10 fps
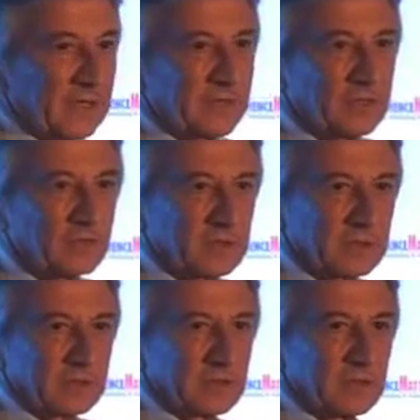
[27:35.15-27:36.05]
other
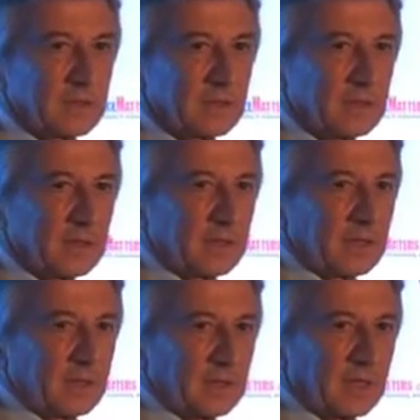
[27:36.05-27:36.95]
users.
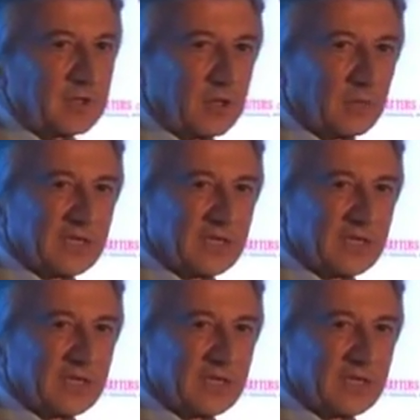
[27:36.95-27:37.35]
And so